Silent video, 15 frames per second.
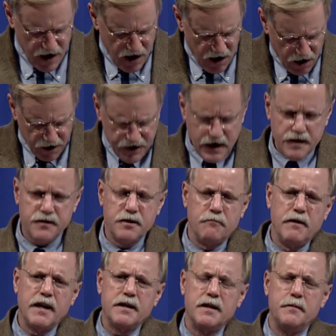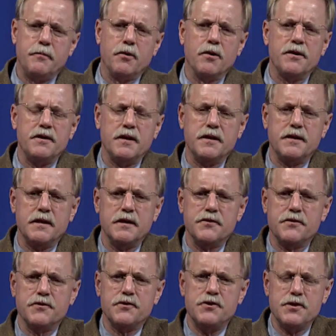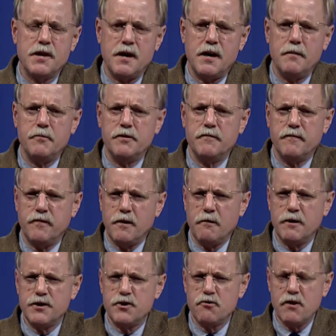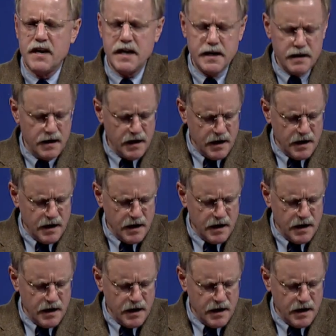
are not directly pertinent to Hiss's job and foreign trade,